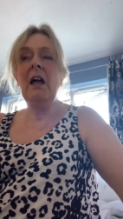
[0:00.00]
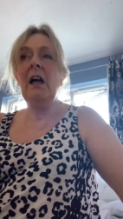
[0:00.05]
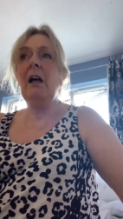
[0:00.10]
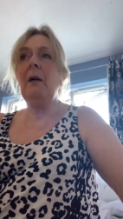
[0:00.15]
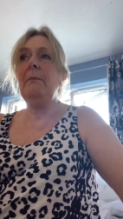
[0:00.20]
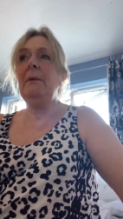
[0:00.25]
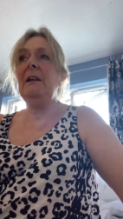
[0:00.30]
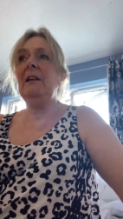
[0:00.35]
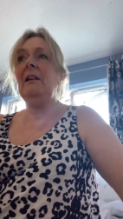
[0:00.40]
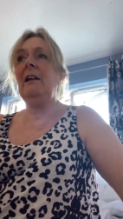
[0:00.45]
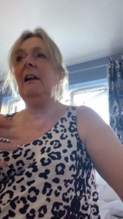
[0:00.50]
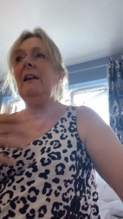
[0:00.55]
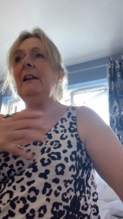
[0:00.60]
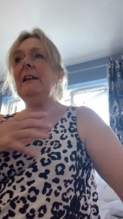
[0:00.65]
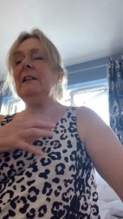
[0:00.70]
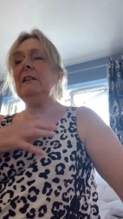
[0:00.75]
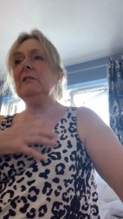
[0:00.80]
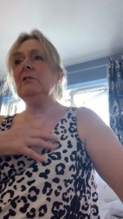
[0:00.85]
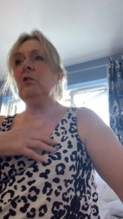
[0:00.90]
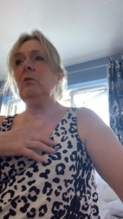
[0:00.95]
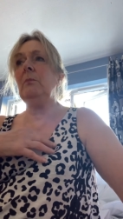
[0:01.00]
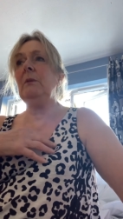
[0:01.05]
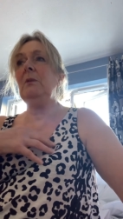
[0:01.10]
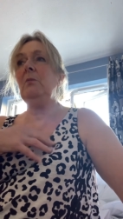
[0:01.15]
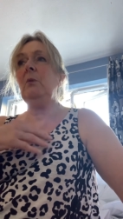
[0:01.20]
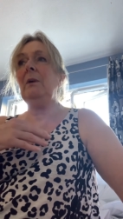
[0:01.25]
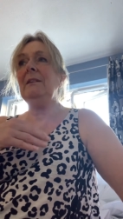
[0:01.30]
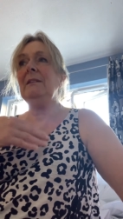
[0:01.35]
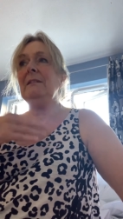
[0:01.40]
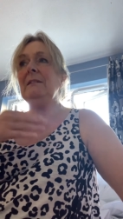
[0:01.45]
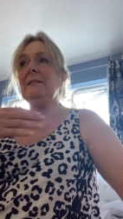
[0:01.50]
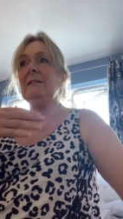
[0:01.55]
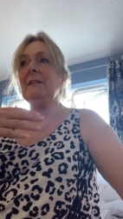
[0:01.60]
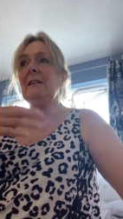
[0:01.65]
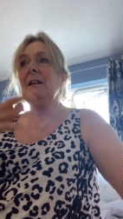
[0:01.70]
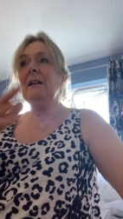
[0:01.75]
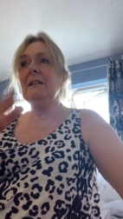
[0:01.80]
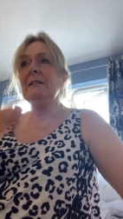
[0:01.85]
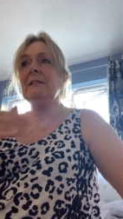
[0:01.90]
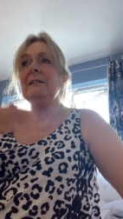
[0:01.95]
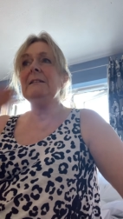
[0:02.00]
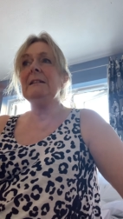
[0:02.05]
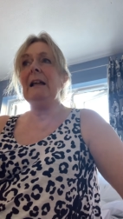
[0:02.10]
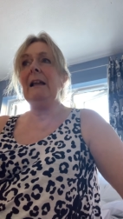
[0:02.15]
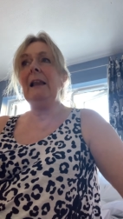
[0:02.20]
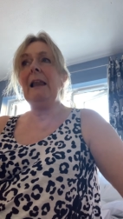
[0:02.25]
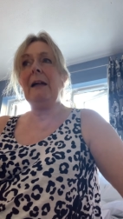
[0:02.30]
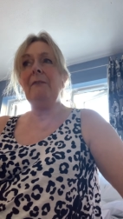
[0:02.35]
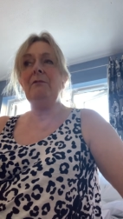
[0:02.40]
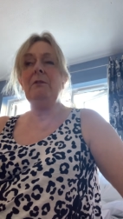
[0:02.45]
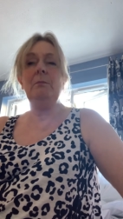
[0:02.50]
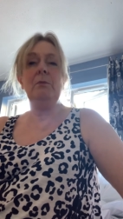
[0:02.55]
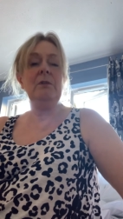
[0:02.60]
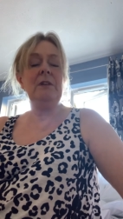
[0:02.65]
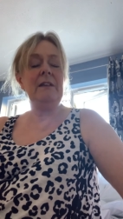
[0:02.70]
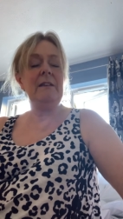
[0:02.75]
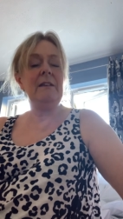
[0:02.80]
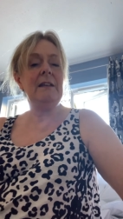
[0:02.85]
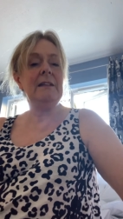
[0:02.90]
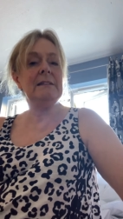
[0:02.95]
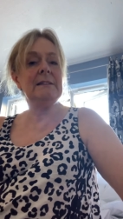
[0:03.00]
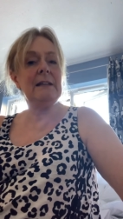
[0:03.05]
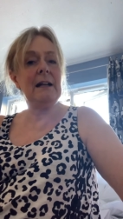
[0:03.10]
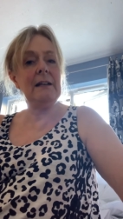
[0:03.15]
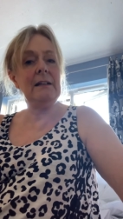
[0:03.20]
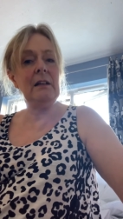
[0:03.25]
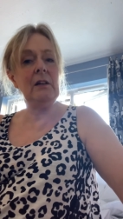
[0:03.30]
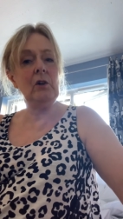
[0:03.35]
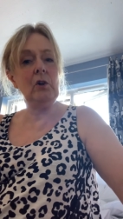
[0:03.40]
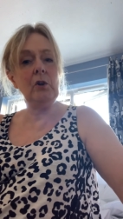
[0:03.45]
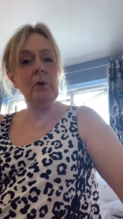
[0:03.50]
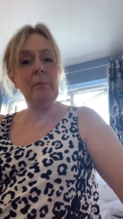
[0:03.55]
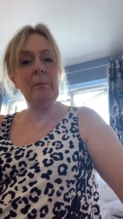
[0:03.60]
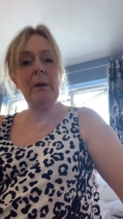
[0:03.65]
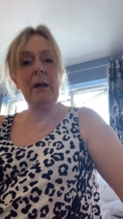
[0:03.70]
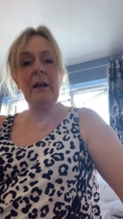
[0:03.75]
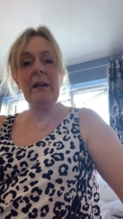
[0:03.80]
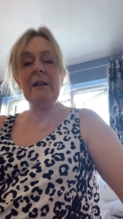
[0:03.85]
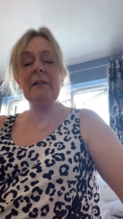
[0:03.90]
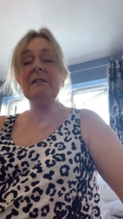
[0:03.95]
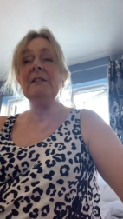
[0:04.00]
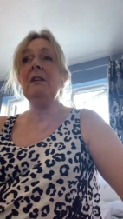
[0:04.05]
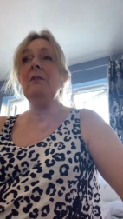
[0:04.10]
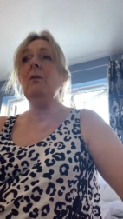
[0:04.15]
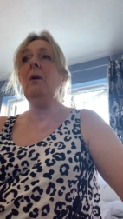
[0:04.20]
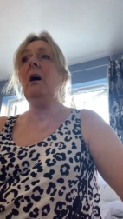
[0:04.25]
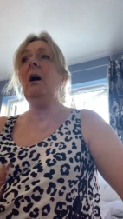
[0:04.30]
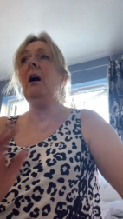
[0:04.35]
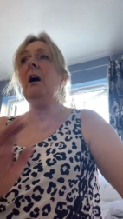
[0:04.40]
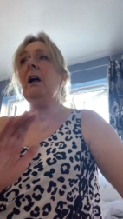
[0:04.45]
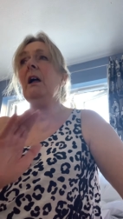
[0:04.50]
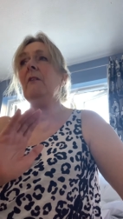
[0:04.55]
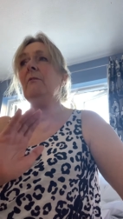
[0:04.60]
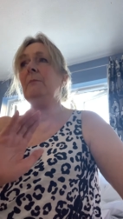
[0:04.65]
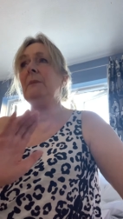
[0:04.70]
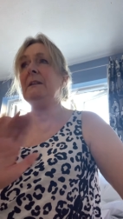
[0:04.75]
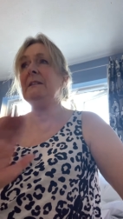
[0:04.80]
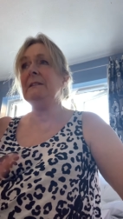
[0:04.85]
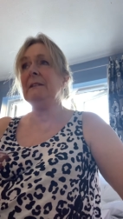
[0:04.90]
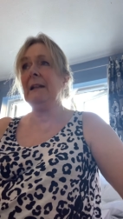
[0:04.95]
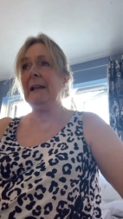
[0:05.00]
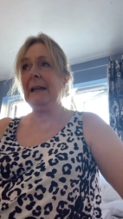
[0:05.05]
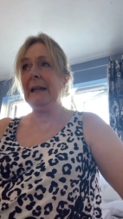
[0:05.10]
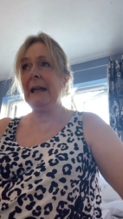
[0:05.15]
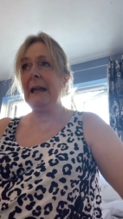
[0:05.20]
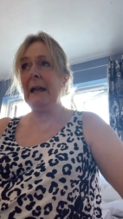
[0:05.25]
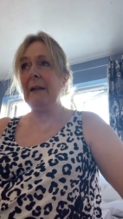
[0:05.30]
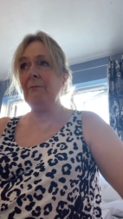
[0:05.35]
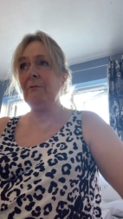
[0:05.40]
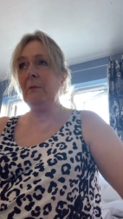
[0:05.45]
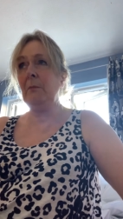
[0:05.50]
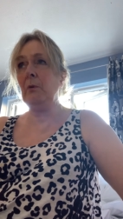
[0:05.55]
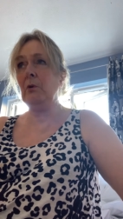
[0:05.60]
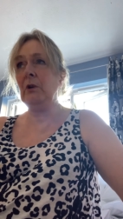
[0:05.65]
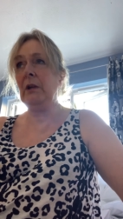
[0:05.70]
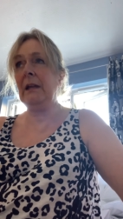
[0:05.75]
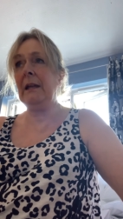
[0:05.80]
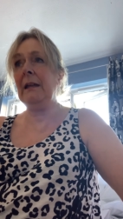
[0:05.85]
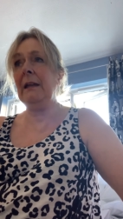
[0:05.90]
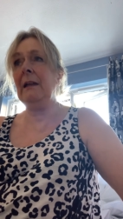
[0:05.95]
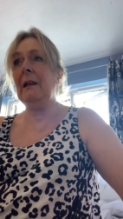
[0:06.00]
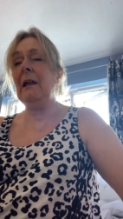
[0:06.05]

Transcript: A bit like little Tommy went to tell everybody that his daddy had got a bike. So I have been telling everybody